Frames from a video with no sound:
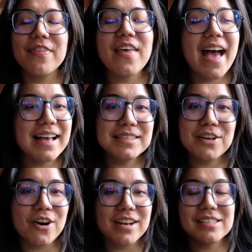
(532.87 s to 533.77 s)
That has
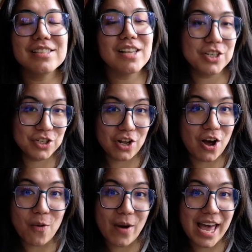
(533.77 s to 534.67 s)
gone such a
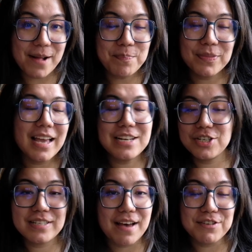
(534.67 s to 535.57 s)
long way, I
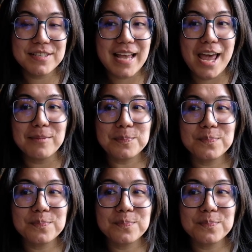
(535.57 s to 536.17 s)
just have to say.